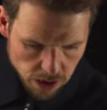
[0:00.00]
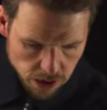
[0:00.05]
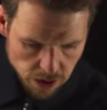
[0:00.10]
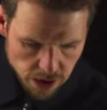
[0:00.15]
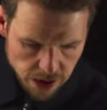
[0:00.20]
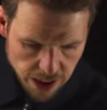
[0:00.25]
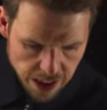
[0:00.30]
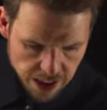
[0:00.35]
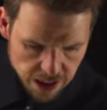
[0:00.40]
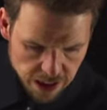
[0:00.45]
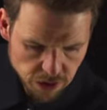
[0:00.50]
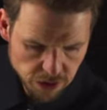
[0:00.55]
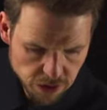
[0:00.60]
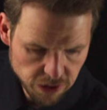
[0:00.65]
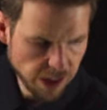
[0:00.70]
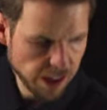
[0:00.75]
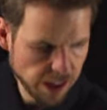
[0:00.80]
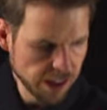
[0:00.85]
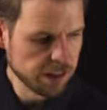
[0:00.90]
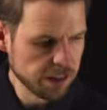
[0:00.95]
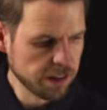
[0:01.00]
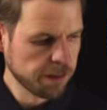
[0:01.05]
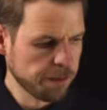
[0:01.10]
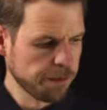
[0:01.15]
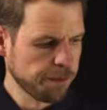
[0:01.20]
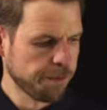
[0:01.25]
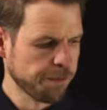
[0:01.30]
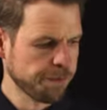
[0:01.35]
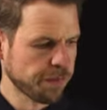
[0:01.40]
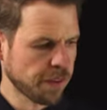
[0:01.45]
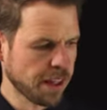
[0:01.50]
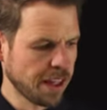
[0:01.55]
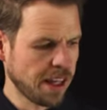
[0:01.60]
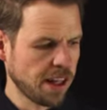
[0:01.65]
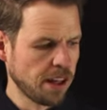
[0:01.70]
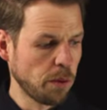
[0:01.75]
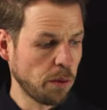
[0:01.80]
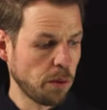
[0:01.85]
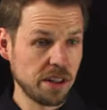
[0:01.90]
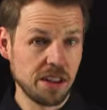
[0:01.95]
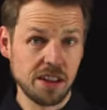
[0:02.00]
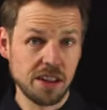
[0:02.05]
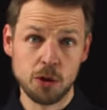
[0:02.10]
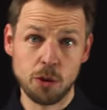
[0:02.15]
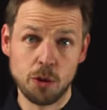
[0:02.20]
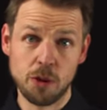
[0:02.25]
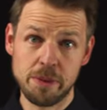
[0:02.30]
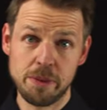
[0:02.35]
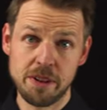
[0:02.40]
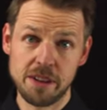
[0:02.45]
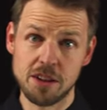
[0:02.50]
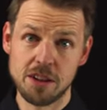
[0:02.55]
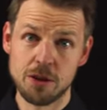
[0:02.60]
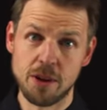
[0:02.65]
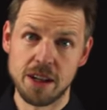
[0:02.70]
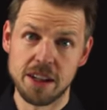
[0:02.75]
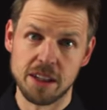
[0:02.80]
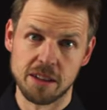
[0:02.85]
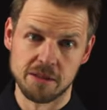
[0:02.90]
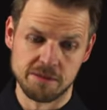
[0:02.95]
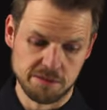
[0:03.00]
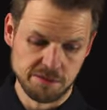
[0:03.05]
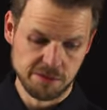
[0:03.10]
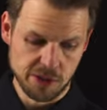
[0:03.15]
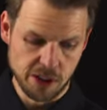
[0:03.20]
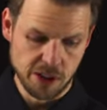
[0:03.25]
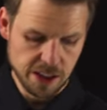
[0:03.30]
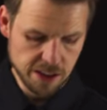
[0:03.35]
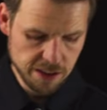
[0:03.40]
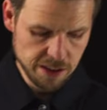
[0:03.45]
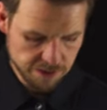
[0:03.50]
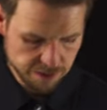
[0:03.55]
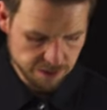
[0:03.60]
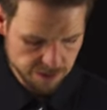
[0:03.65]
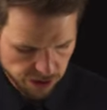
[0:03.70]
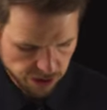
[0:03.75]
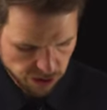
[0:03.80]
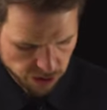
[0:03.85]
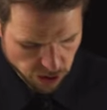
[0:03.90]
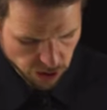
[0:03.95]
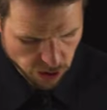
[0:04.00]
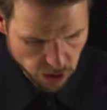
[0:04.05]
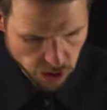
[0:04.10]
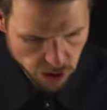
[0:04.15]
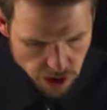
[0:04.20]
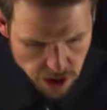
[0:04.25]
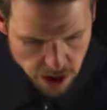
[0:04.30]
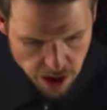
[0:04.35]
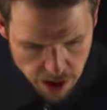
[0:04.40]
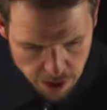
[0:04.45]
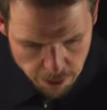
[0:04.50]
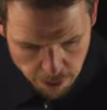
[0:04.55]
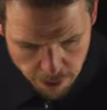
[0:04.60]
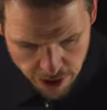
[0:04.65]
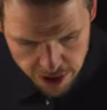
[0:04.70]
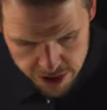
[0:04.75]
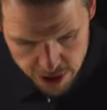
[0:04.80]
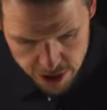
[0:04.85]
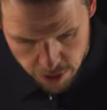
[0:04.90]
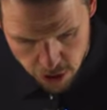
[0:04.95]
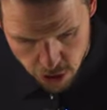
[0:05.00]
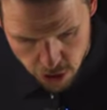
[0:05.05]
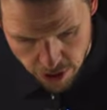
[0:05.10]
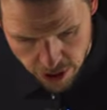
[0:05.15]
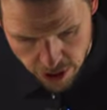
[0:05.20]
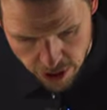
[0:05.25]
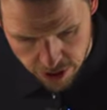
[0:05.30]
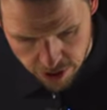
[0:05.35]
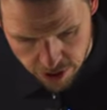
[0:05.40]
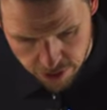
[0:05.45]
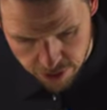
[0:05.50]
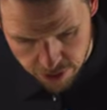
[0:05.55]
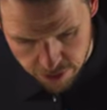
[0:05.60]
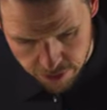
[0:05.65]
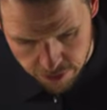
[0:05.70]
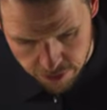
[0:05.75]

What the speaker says: the negative side, we need to repeat the training, right? So multiple trainings.